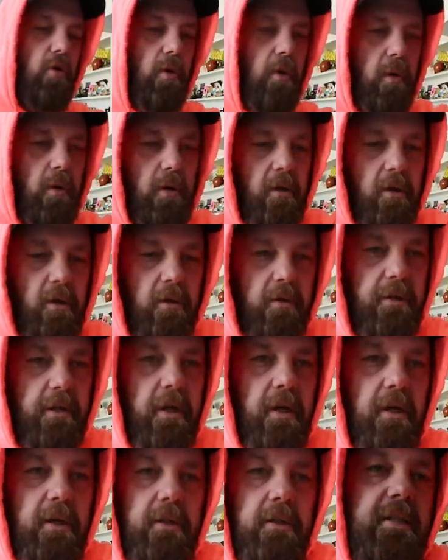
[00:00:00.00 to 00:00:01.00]
Hold
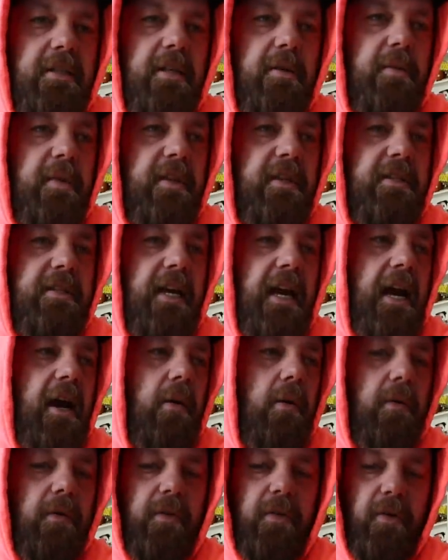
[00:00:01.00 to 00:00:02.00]
on. They sent me the
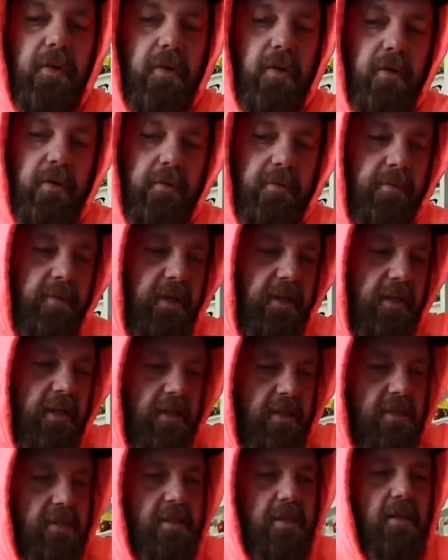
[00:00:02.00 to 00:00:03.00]
towel too
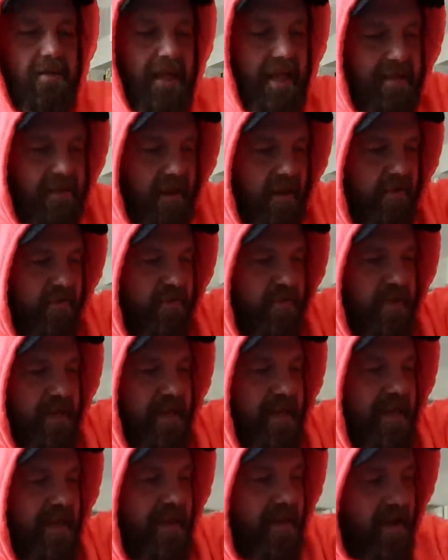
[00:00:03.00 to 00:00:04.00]
because they love
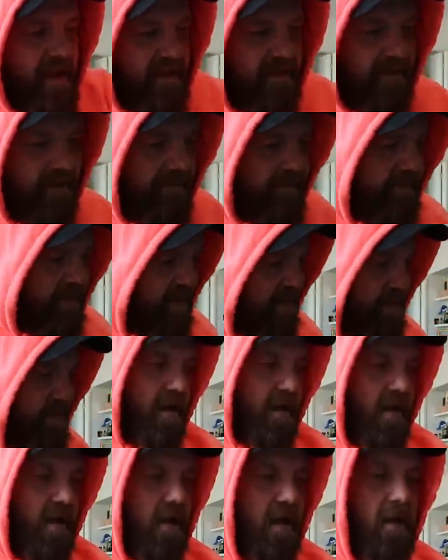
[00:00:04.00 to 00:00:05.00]
me and I love them.